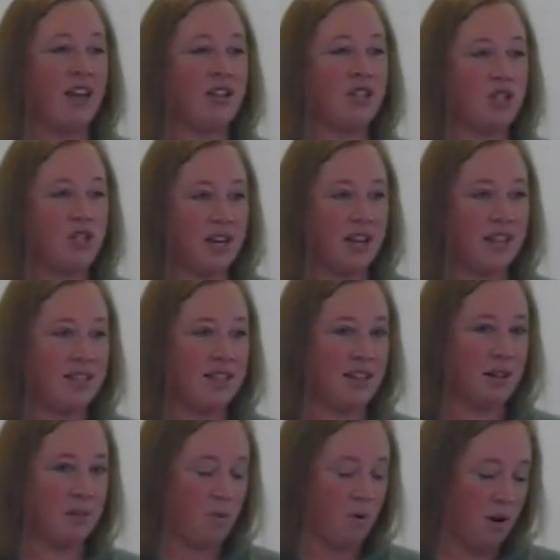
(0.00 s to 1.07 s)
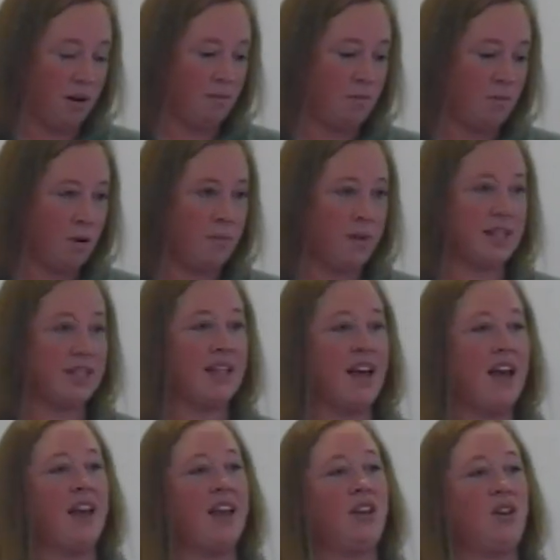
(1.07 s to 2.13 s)
just the important moments.
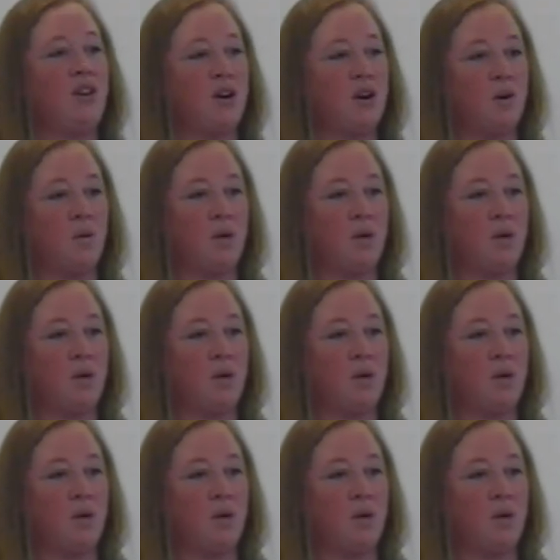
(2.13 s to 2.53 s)
You know,